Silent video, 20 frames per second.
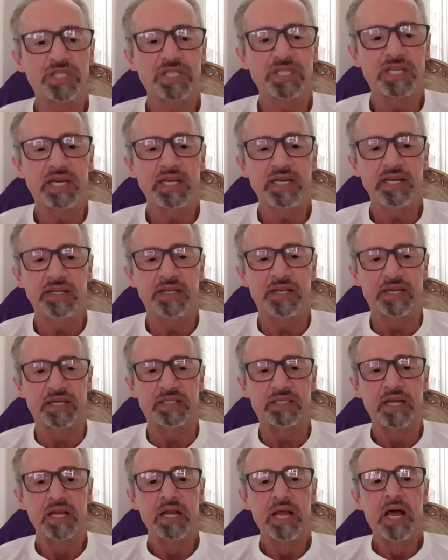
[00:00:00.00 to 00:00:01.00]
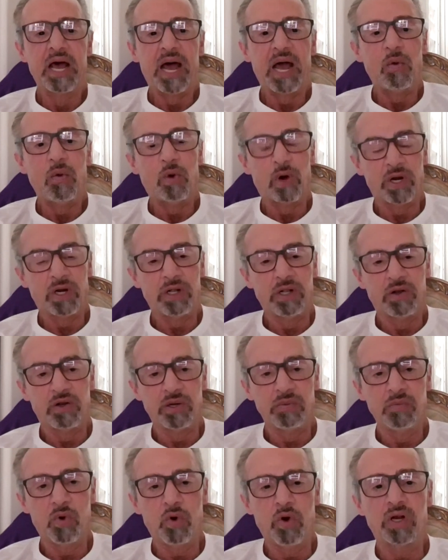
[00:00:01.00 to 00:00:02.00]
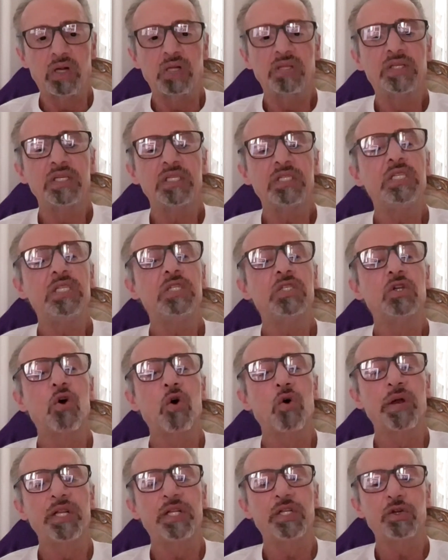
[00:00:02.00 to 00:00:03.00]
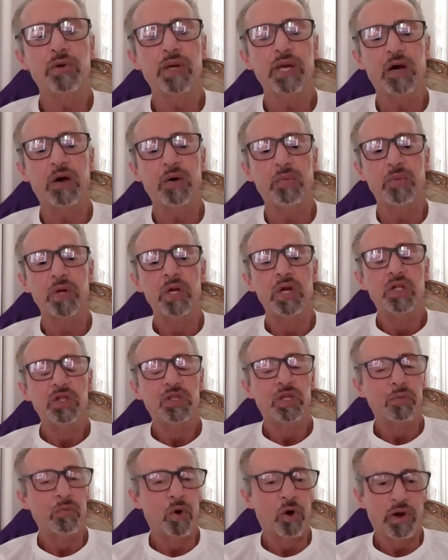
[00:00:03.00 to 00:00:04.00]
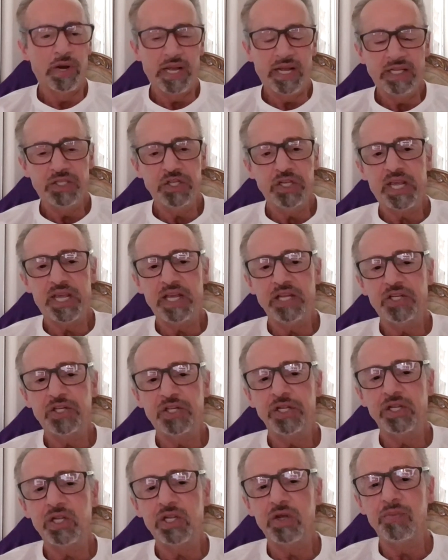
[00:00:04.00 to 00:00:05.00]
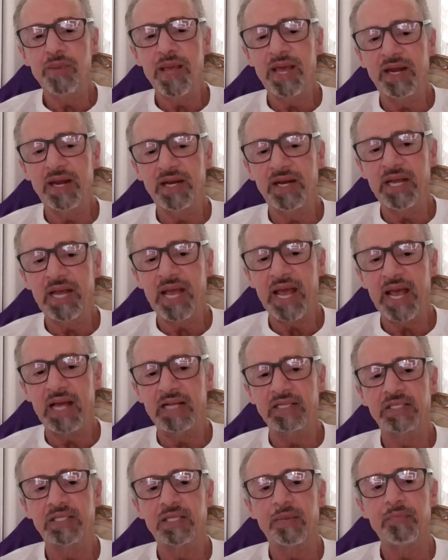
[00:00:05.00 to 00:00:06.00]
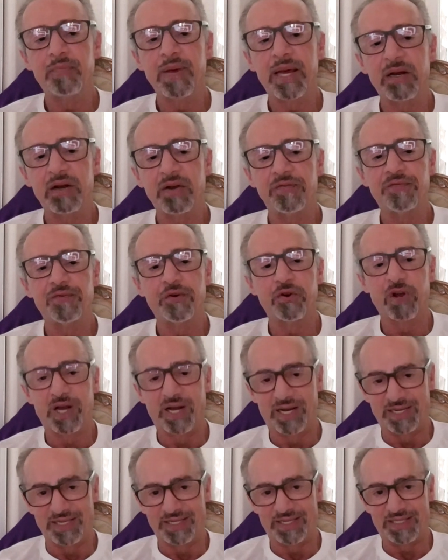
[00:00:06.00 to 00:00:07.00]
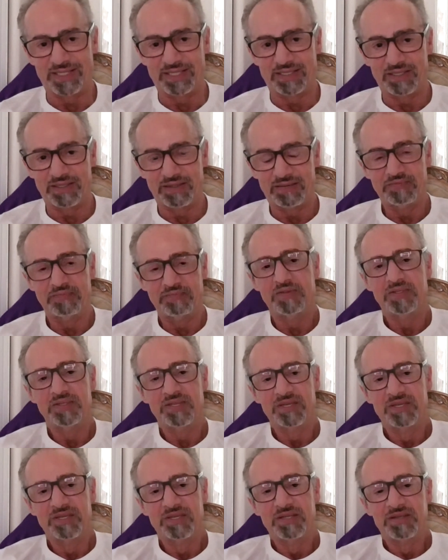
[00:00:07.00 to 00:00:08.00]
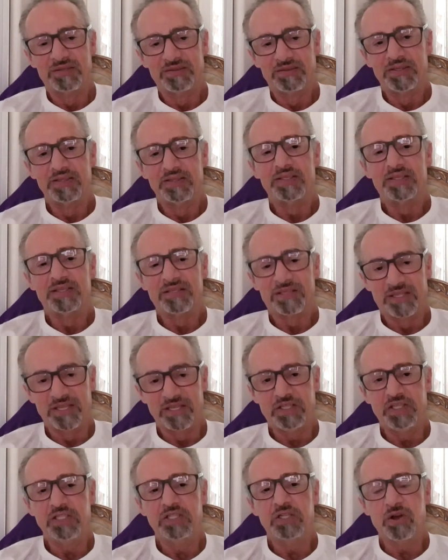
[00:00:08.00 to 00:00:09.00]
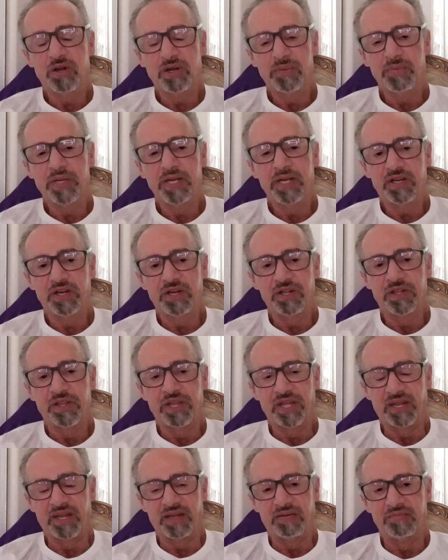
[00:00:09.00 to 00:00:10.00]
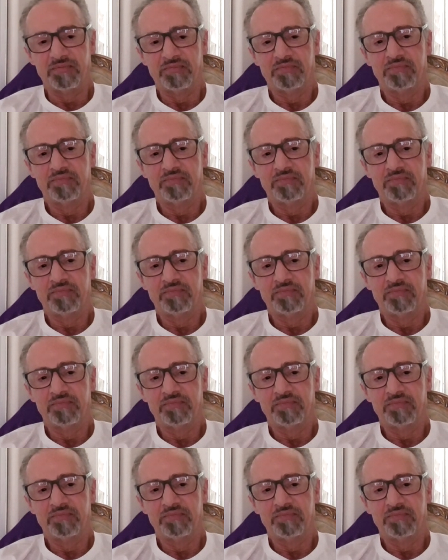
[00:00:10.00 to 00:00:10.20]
to study this. I want to learn more. This is going to help. The more education humanity has, the better for us. This is going to be a good thing.